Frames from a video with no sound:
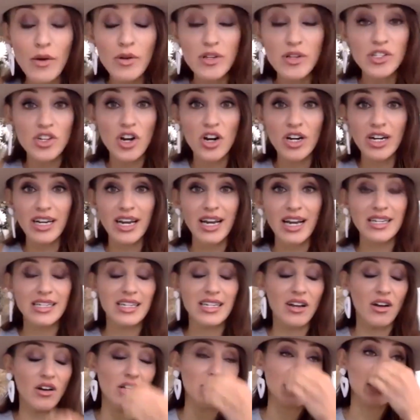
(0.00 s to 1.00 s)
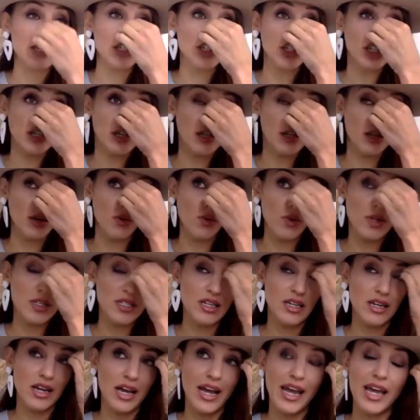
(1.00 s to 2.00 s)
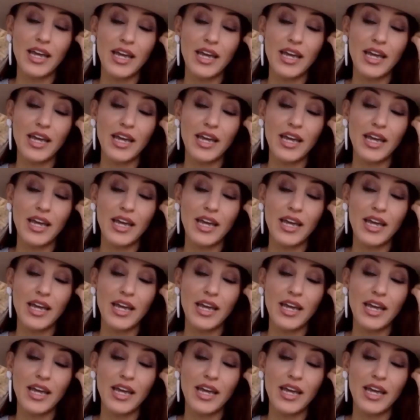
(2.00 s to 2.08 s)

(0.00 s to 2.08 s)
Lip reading: how it started. I didn't audition. I